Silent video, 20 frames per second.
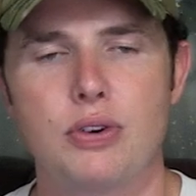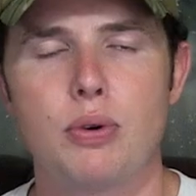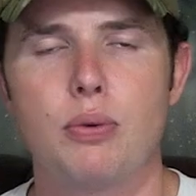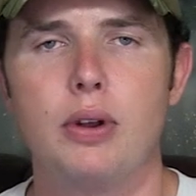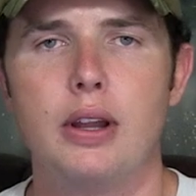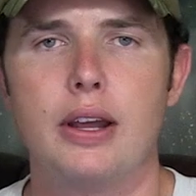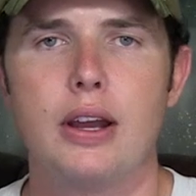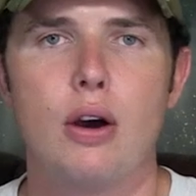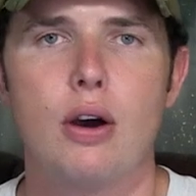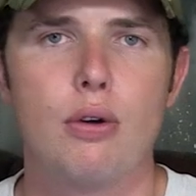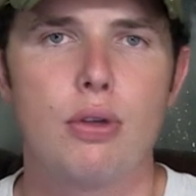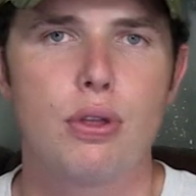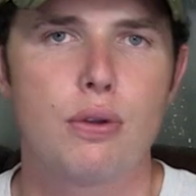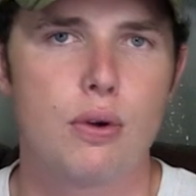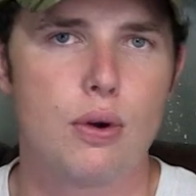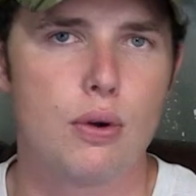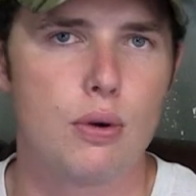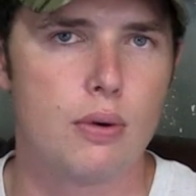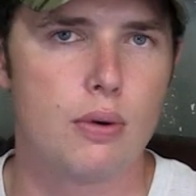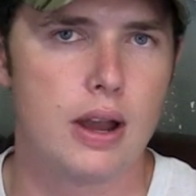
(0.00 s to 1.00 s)
to really go
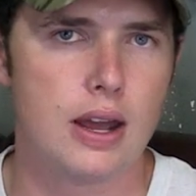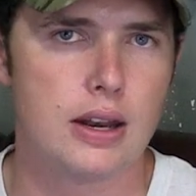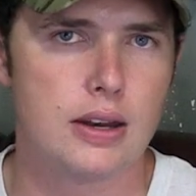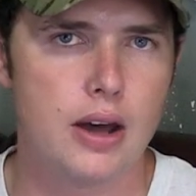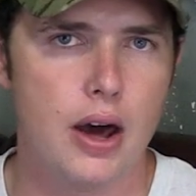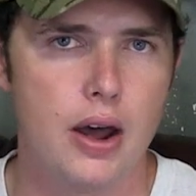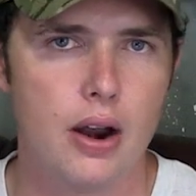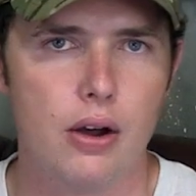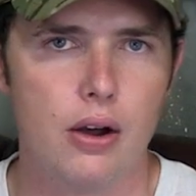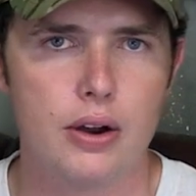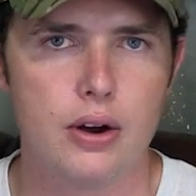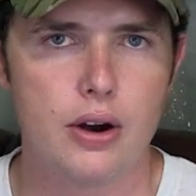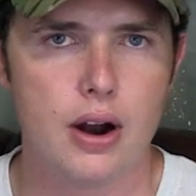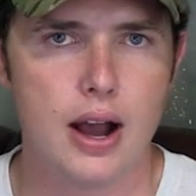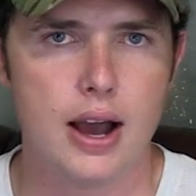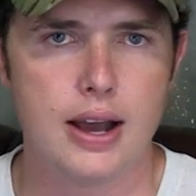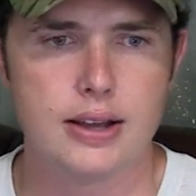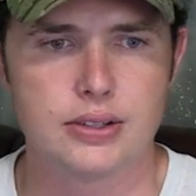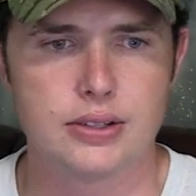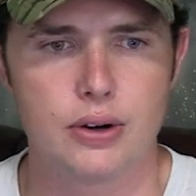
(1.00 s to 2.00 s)
through and dot all your
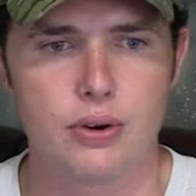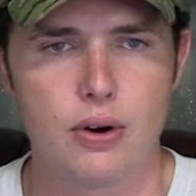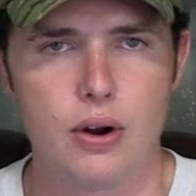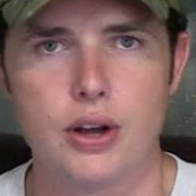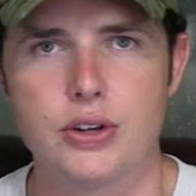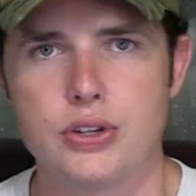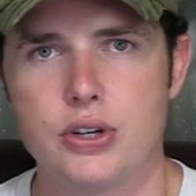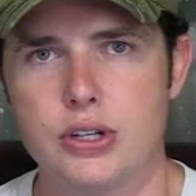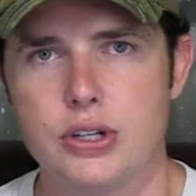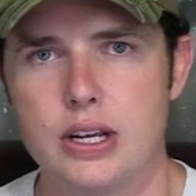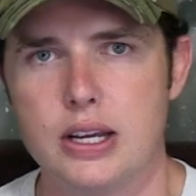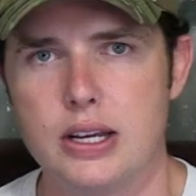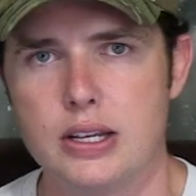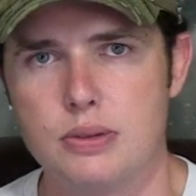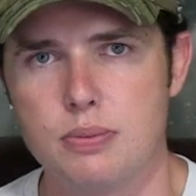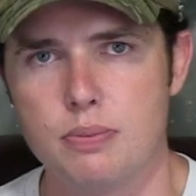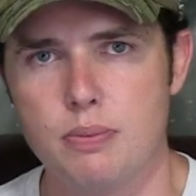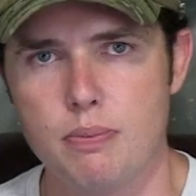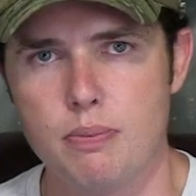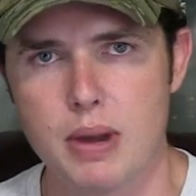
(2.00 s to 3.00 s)
I's and cross your
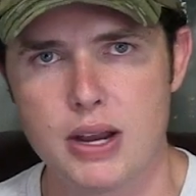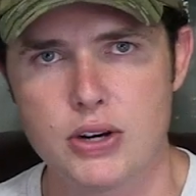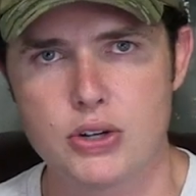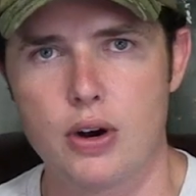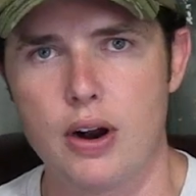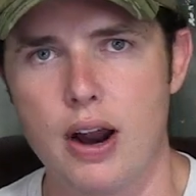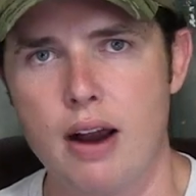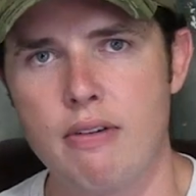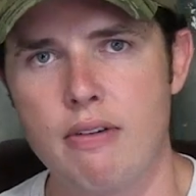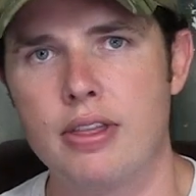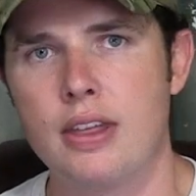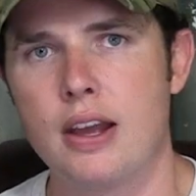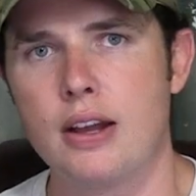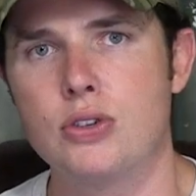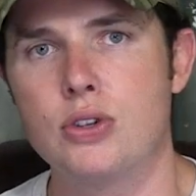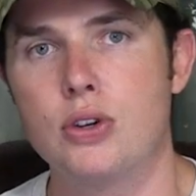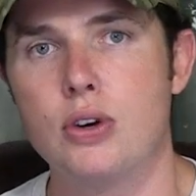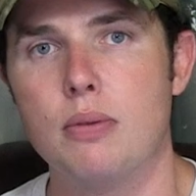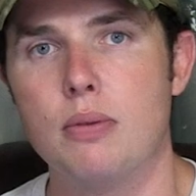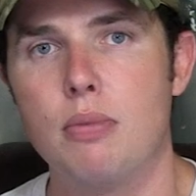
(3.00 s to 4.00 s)
T's, make sure
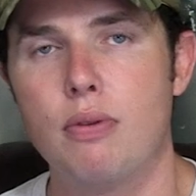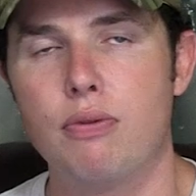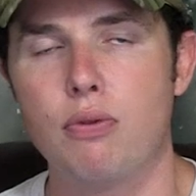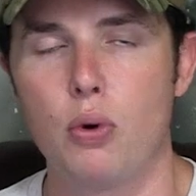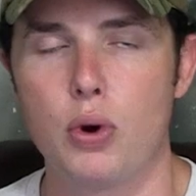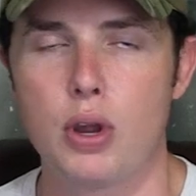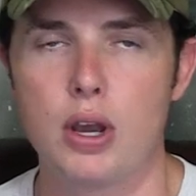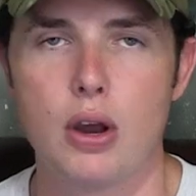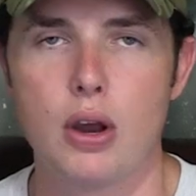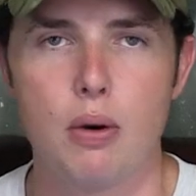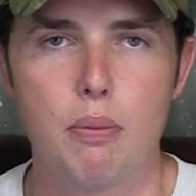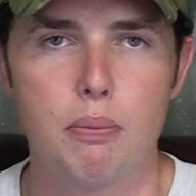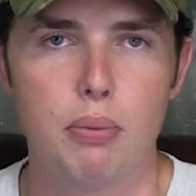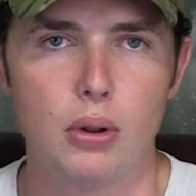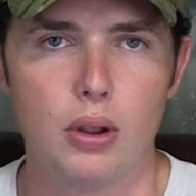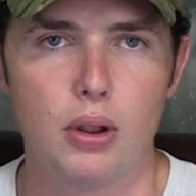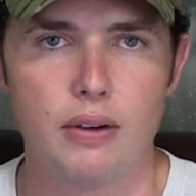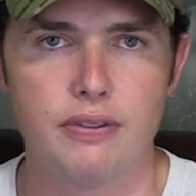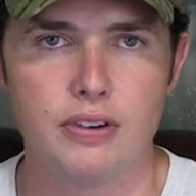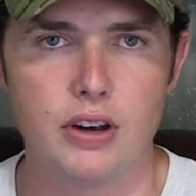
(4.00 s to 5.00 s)
everything's good before you go and
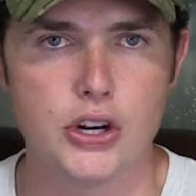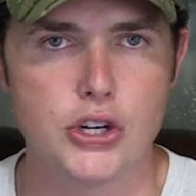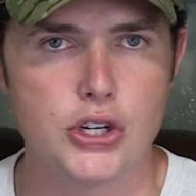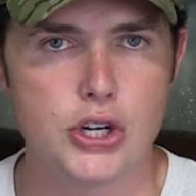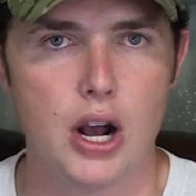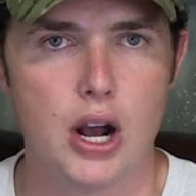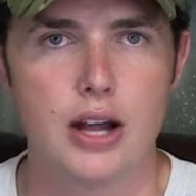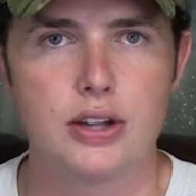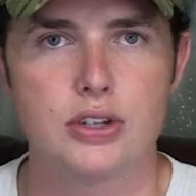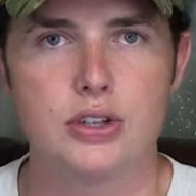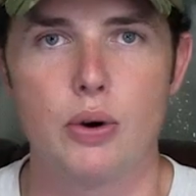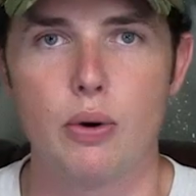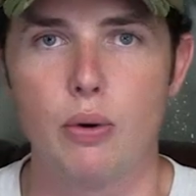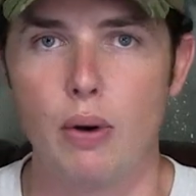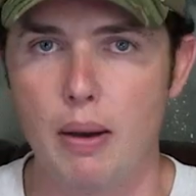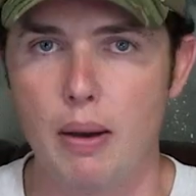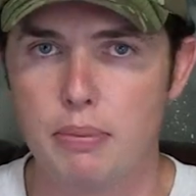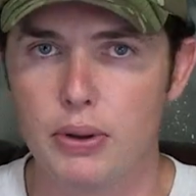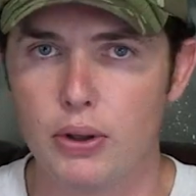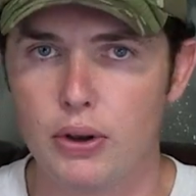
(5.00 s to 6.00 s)
pull off any shot.
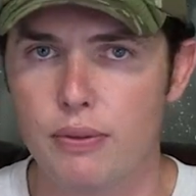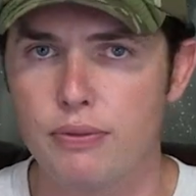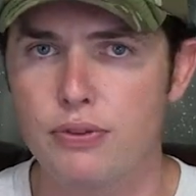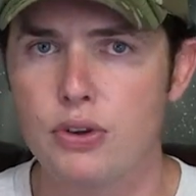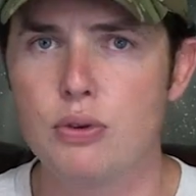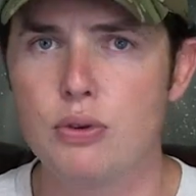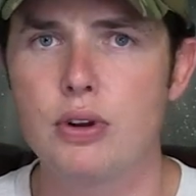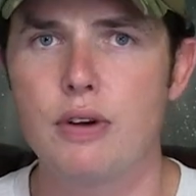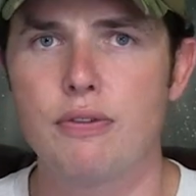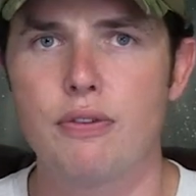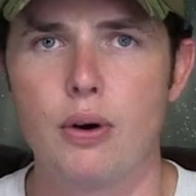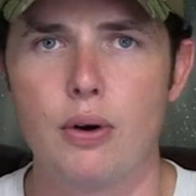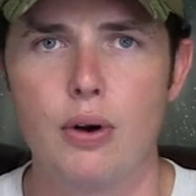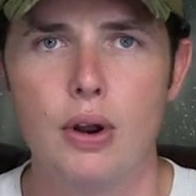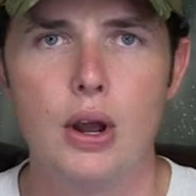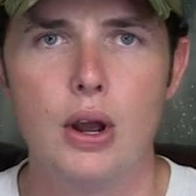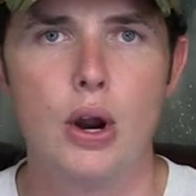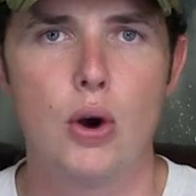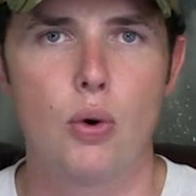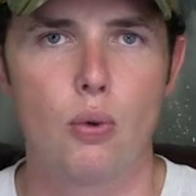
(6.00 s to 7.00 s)
So I built a few different
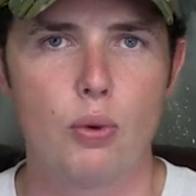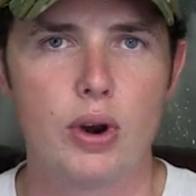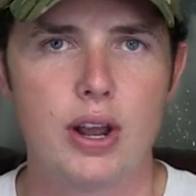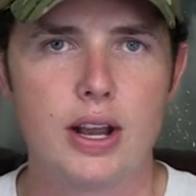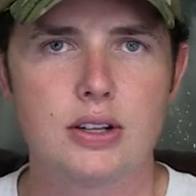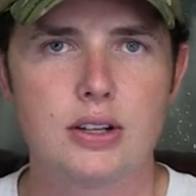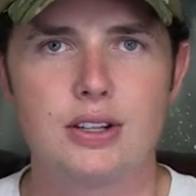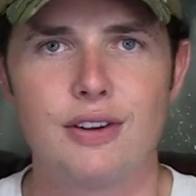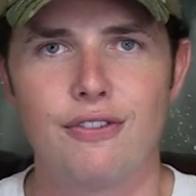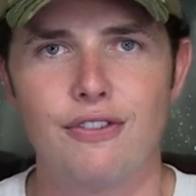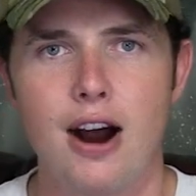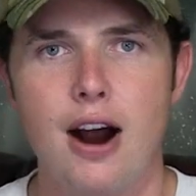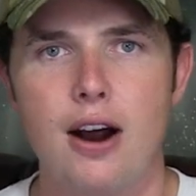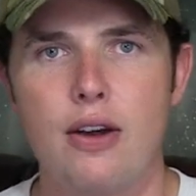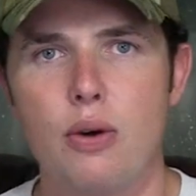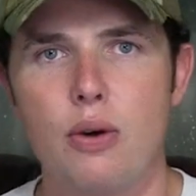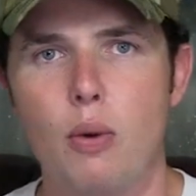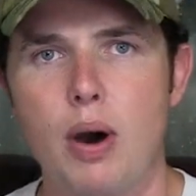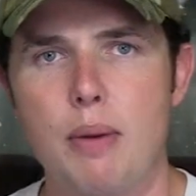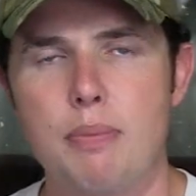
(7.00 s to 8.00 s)
rigs to
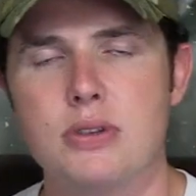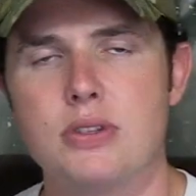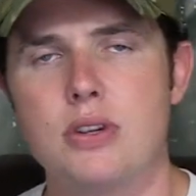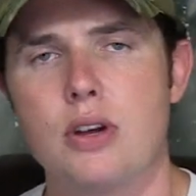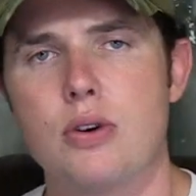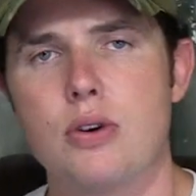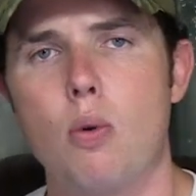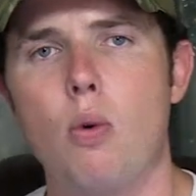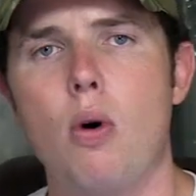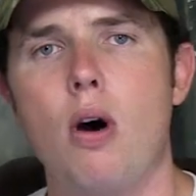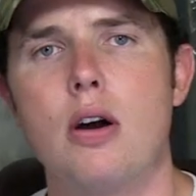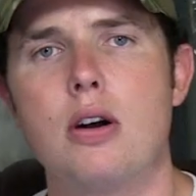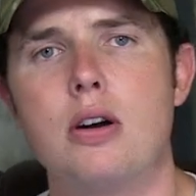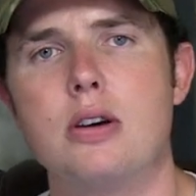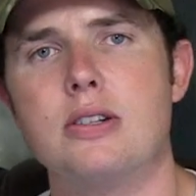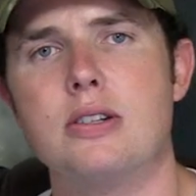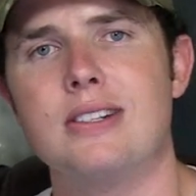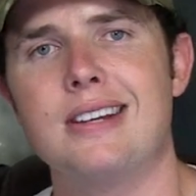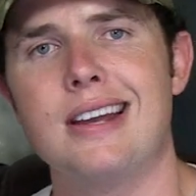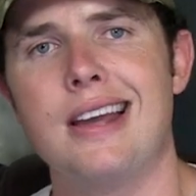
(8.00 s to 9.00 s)
fire the weapons
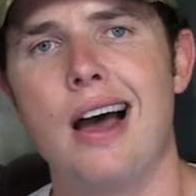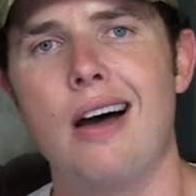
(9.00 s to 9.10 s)
underwater to see